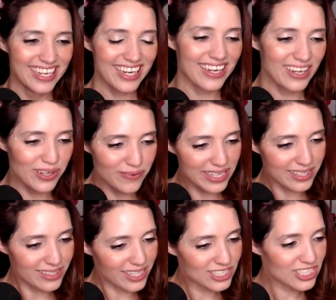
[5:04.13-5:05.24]
oh my
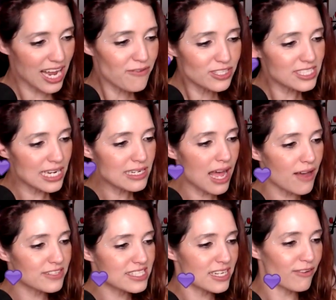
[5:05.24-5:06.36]
gosh. Have you done
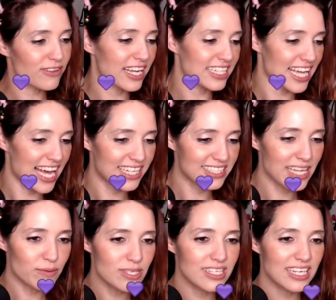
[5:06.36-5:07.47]
other stuff like that? That
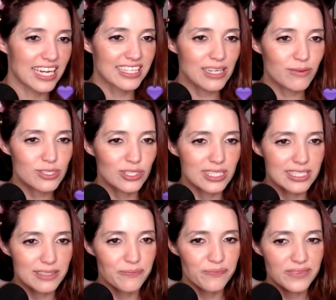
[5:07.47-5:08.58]
was yeah, that was good.
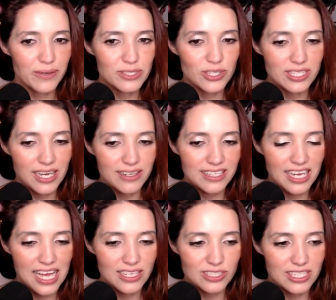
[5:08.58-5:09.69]
That was good. I, I
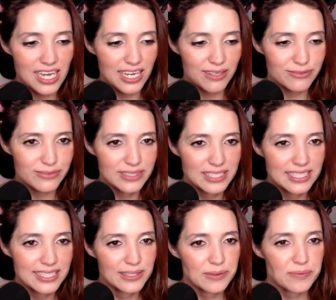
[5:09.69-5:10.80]
had a good laugh.
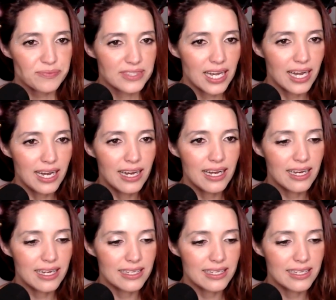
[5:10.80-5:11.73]
Ah,